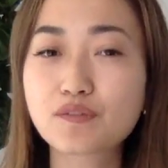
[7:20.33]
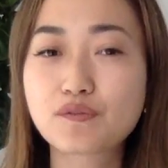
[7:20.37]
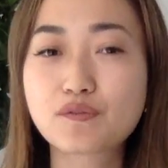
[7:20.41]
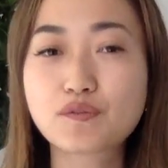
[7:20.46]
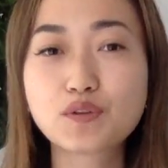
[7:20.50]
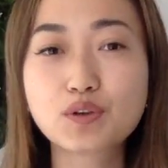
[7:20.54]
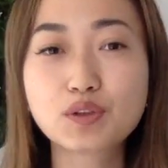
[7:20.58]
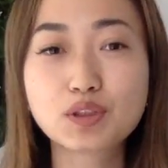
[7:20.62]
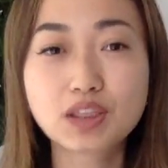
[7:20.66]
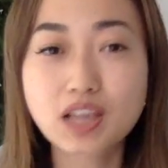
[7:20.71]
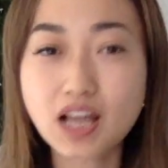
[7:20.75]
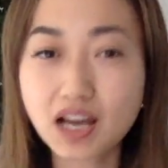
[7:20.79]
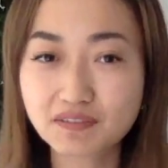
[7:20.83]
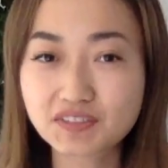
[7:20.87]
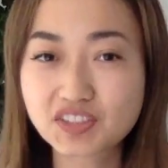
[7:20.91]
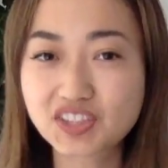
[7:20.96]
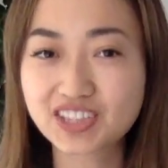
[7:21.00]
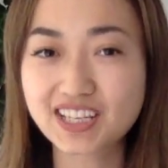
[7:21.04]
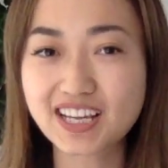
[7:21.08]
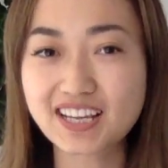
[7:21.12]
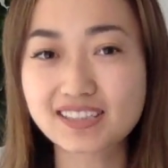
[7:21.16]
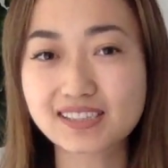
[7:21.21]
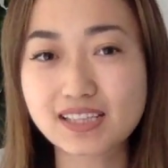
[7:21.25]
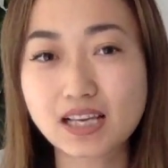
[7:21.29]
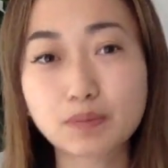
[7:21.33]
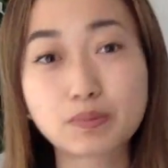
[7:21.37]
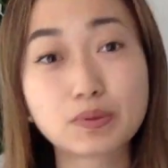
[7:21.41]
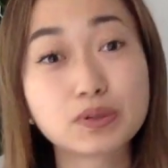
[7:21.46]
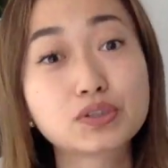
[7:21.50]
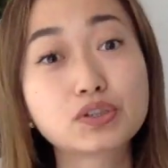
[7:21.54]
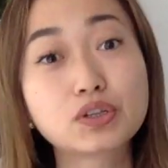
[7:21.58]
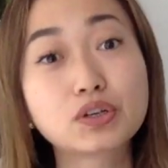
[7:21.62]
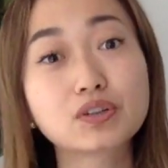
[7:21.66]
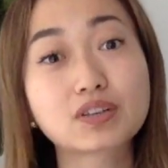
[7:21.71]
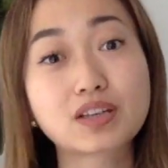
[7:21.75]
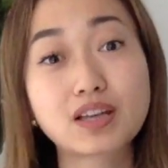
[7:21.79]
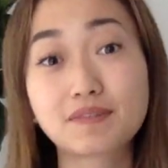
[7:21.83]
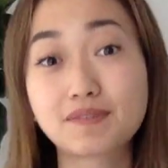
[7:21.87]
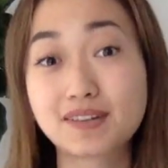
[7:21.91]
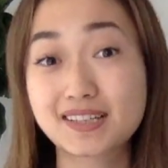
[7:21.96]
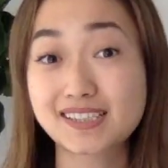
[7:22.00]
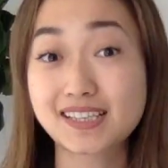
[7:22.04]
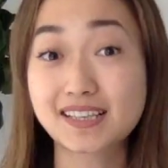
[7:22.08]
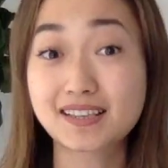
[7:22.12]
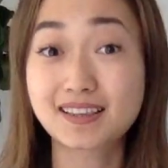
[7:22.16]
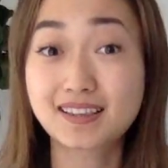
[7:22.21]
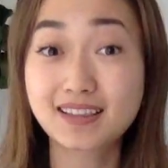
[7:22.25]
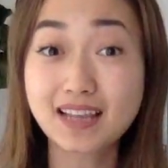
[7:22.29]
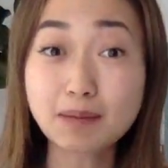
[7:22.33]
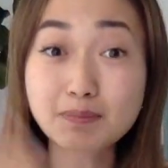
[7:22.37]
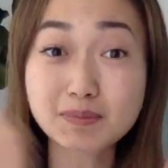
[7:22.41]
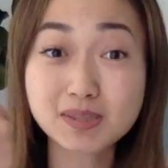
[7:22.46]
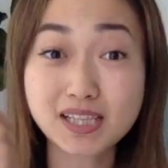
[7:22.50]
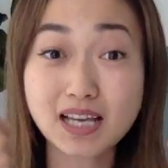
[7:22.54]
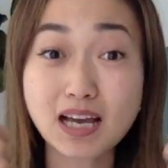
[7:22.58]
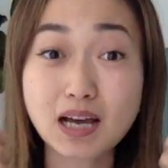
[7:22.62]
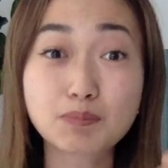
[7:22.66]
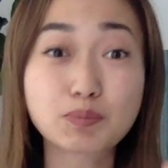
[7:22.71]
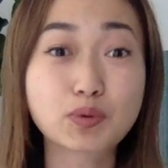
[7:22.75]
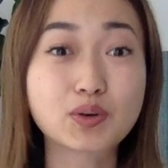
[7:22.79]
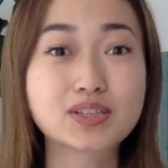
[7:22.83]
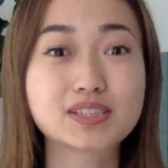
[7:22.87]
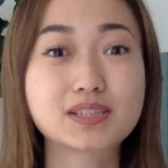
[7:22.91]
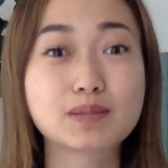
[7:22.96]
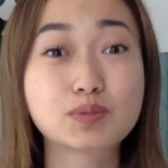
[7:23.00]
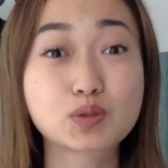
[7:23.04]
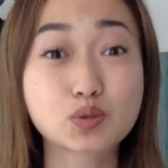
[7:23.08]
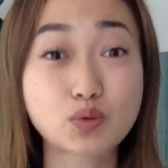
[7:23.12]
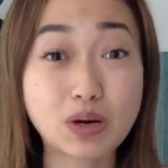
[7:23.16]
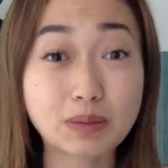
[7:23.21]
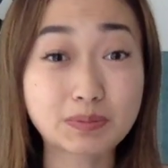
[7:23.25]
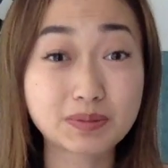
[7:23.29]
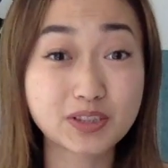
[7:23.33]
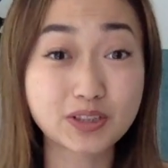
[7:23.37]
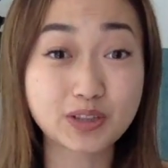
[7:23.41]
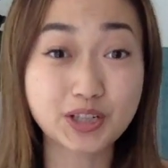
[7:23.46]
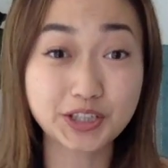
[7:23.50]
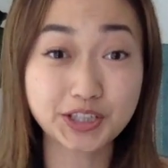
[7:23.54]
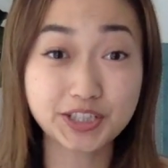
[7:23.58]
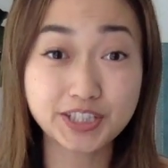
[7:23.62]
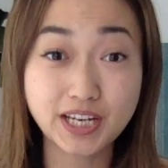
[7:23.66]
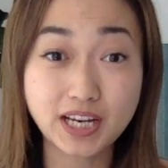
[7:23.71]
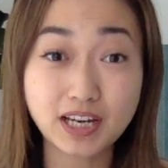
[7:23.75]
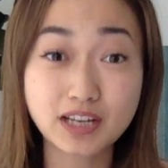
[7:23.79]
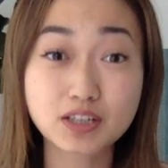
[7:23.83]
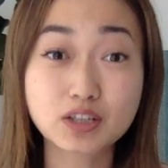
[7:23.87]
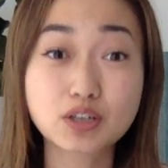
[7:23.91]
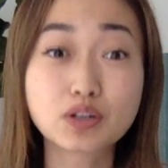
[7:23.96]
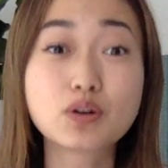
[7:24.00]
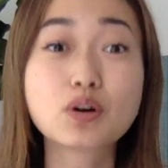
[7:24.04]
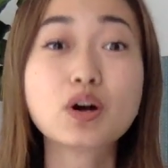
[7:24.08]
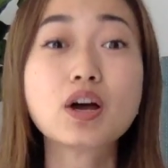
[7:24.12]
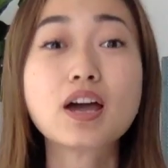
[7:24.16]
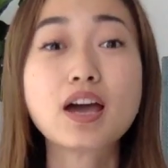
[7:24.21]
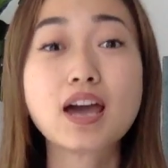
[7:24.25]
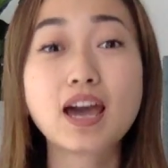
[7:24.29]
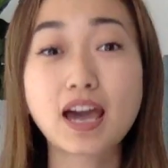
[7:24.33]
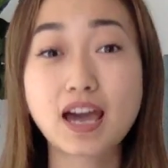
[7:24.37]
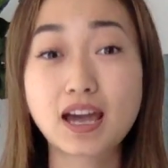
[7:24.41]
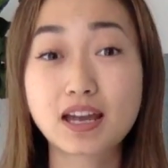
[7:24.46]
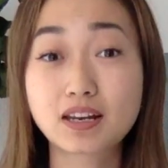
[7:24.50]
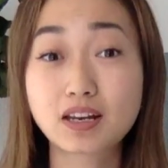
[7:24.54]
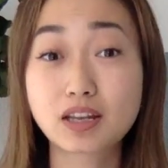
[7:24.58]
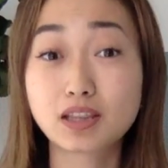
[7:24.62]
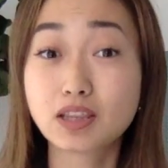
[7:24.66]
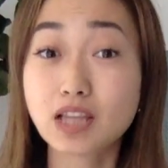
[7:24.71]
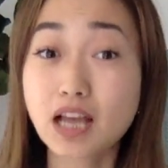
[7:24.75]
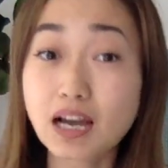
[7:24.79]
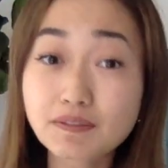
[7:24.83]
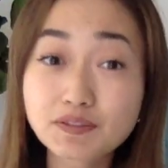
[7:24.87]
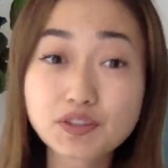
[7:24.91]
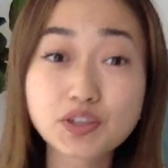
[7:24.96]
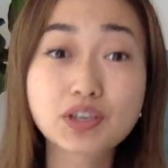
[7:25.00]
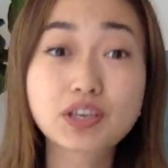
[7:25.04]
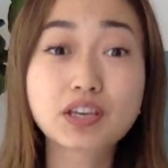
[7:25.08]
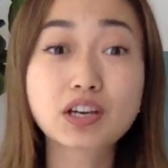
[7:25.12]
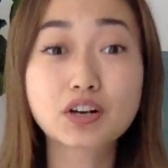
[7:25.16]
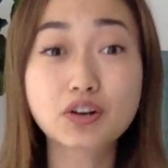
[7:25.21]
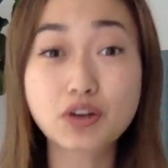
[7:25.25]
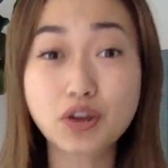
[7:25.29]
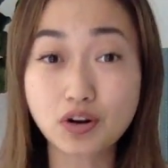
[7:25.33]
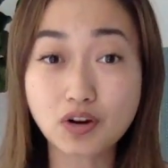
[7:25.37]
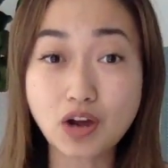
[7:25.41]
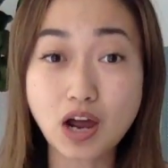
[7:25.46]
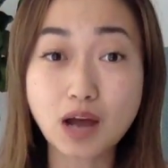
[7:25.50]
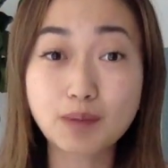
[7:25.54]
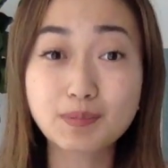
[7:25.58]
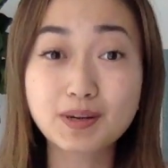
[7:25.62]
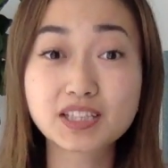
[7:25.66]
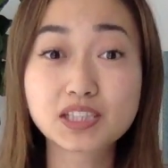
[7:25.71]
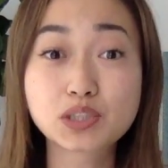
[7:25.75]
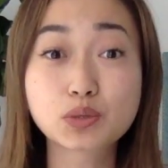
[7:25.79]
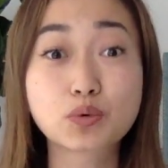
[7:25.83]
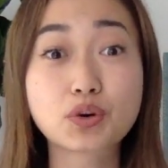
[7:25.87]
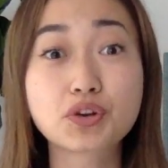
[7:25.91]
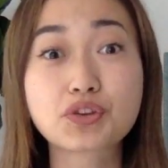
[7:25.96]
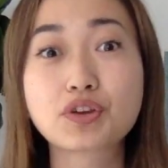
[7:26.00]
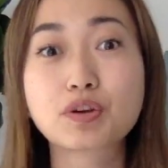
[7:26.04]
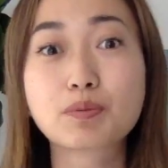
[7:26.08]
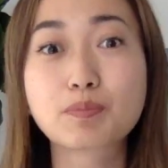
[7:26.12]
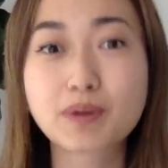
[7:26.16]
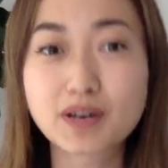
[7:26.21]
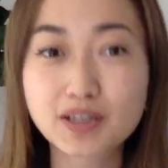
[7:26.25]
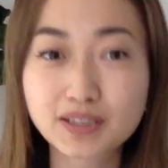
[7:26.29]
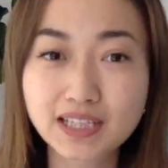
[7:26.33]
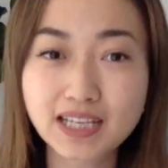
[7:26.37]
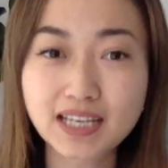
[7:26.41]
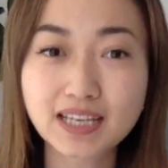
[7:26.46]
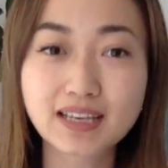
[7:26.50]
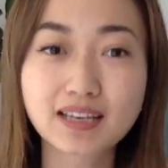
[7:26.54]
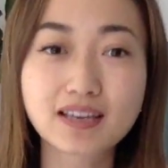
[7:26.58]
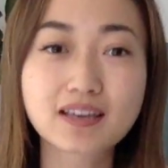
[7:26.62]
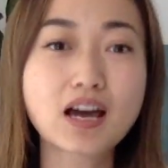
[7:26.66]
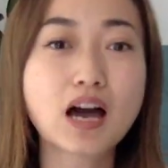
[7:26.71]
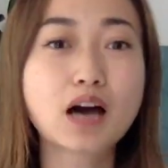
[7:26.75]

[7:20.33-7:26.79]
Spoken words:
If you loved today's episode, give us a thumbs up or subscribe to our channel, and love to hear your comments where you're building.